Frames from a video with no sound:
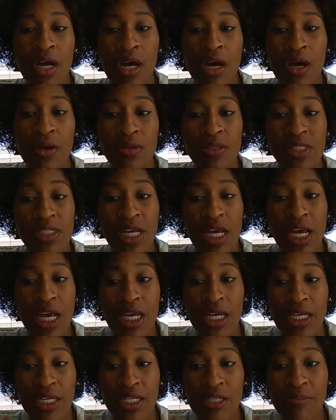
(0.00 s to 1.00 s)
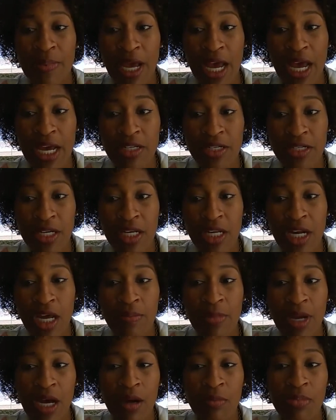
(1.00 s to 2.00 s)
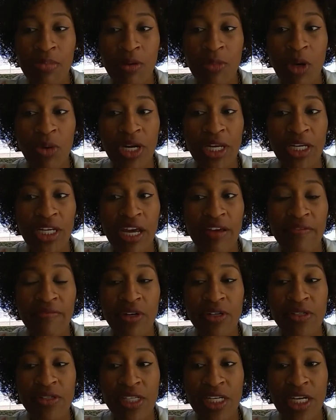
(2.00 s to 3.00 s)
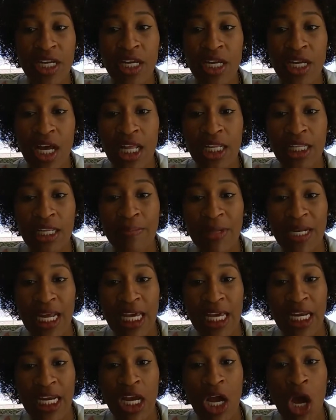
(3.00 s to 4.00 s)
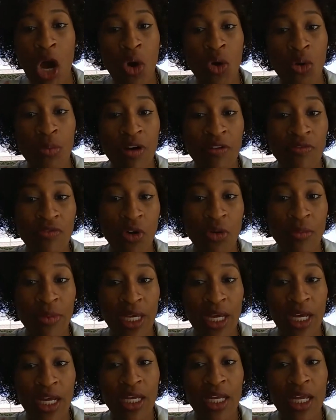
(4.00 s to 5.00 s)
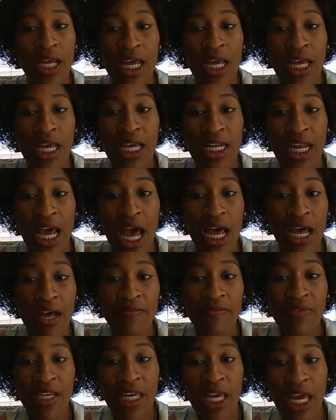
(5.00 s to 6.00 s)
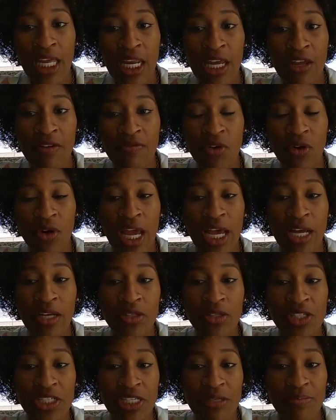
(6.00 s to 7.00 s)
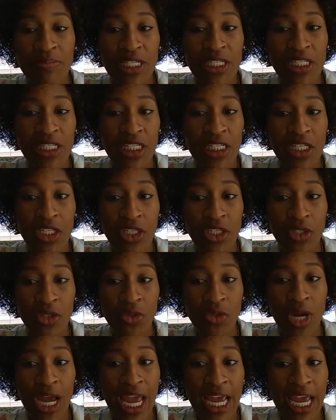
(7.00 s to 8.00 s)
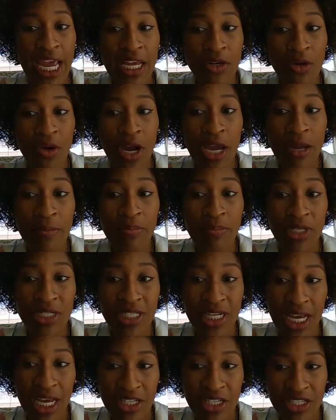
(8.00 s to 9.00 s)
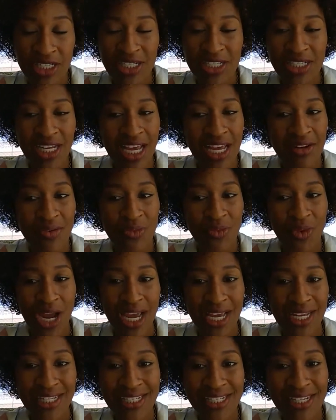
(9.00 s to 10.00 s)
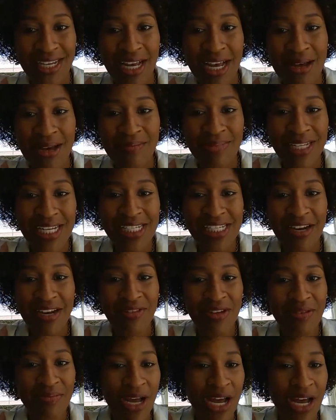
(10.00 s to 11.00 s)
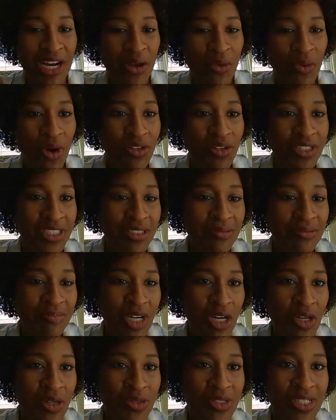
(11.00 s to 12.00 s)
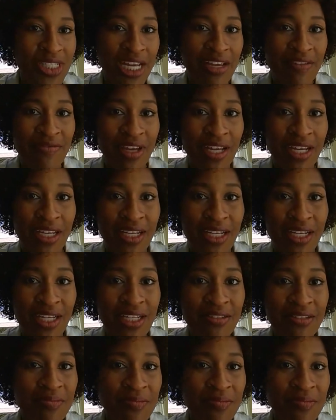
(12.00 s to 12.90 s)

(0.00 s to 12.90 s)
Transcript: Jose is passionate about promoting diversity, eliminating homophobia, and advocating for LGBTQ hate crime protections and rights. Please, everybody, welcome Jose Vega.